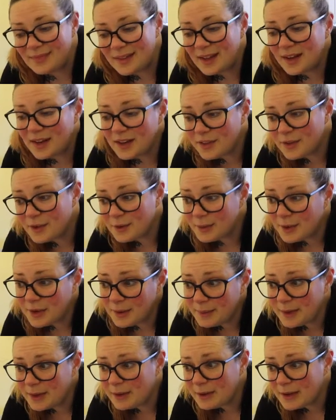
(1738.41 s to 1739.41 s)
And I thought, well, no,
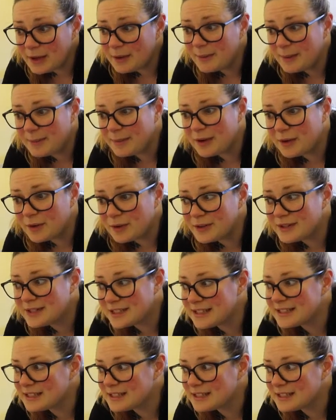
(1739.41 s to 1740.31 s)
we'll go a little bit beyond because